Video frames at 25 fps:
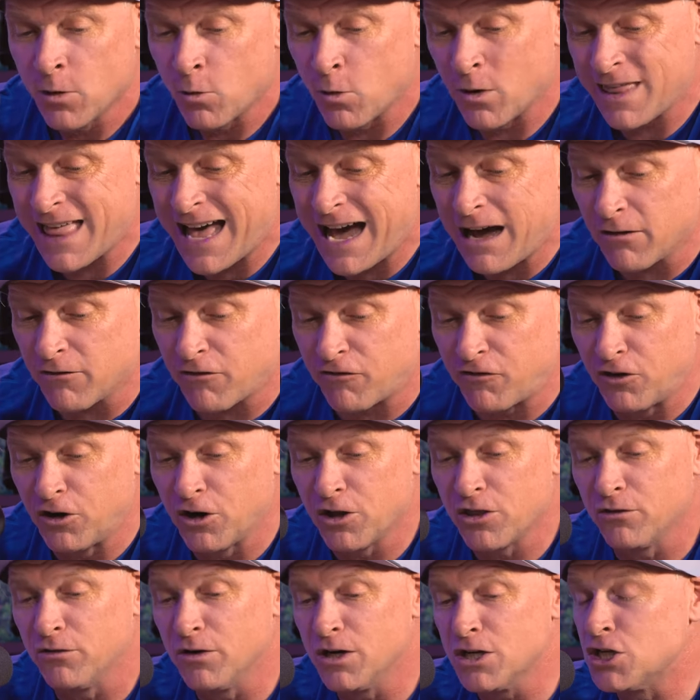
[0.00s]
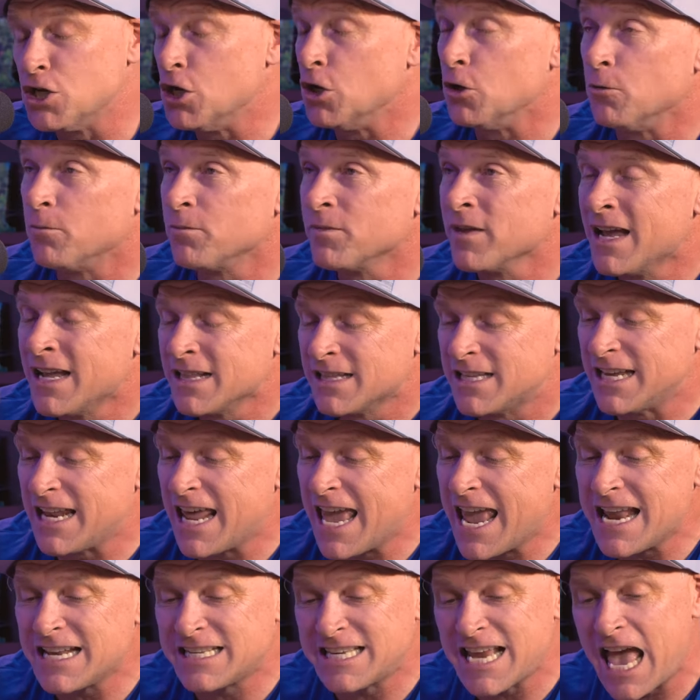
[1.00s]
Without further ado,
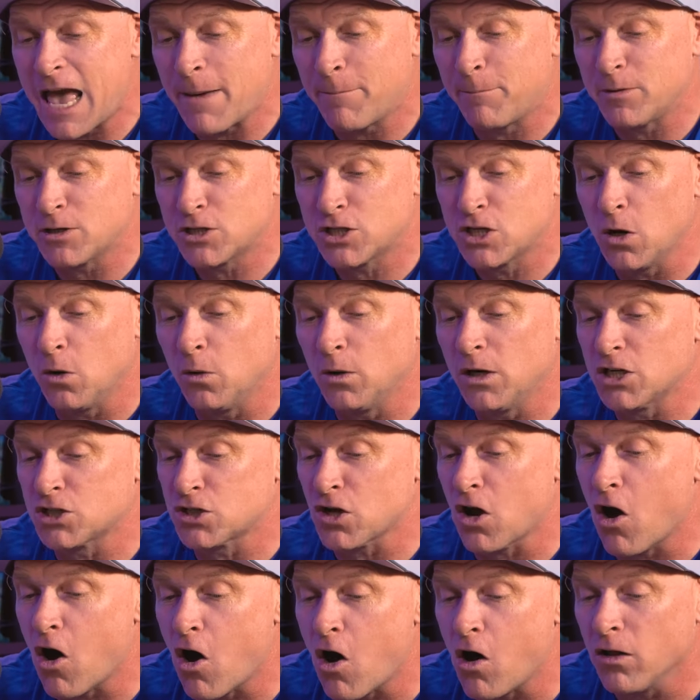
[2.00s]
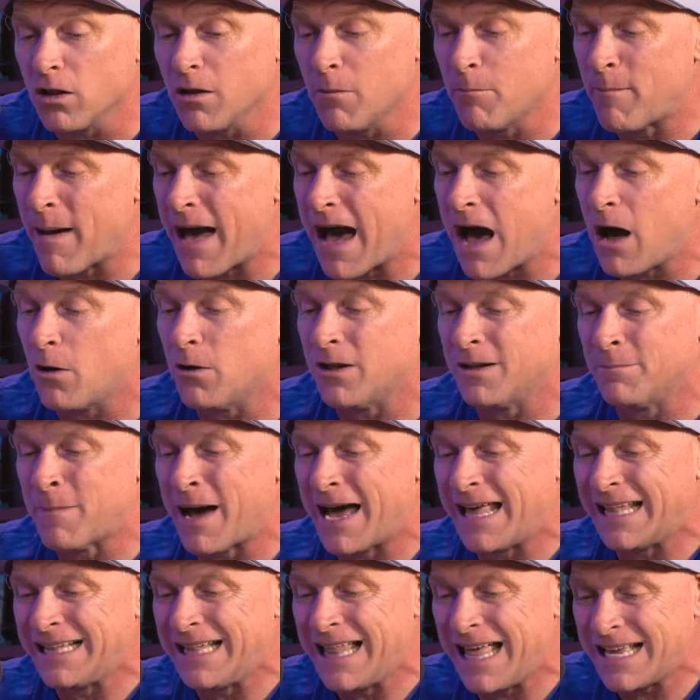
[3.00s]
today's episode is all about
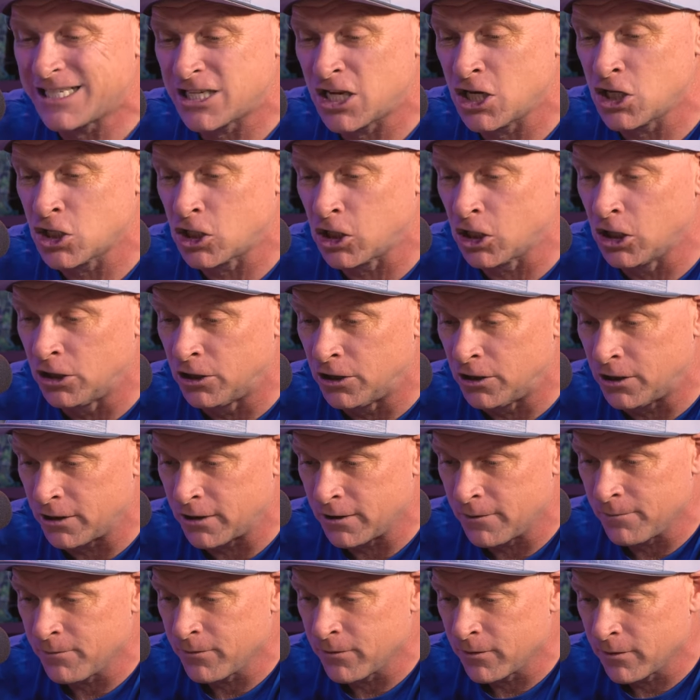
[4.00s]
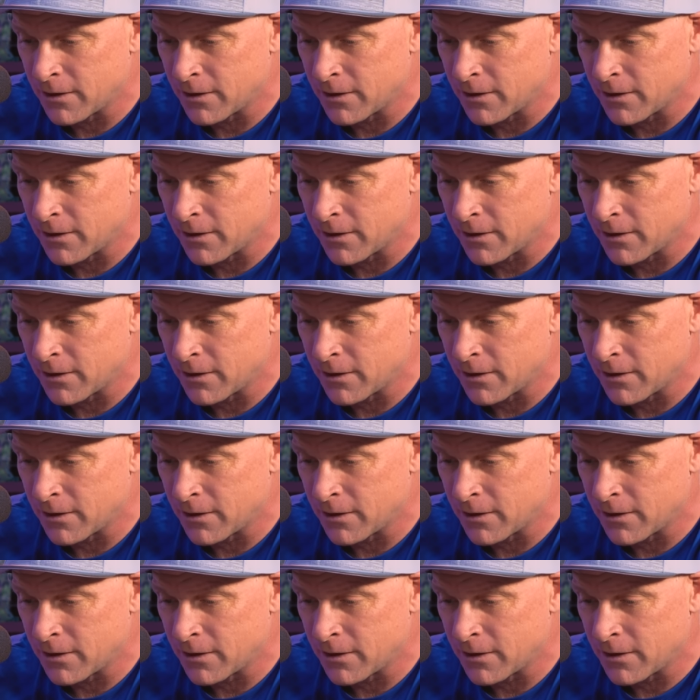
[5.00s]
my lessons learned.